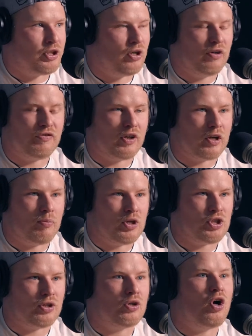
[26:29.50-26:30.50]
sure if the
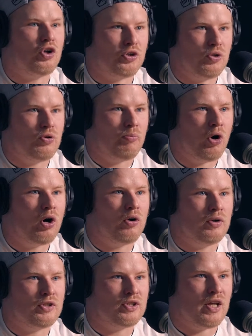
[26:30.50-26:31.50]
commission called you
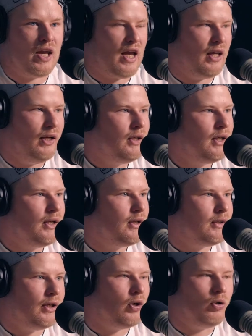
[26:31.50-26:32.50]
tomorrow and said, "Hey,
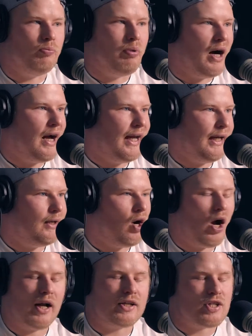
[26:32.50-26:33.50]
by
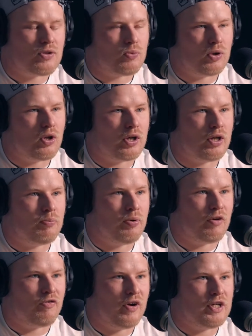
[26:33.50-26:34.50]
August, we're looking to
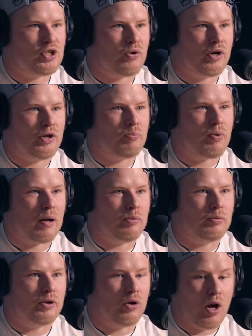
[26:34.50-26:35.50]
put a fight show on," you're
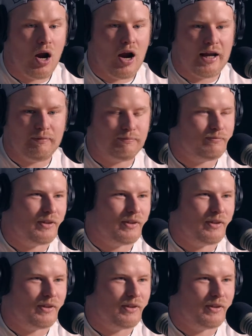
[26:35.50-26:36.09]
probably going, all right.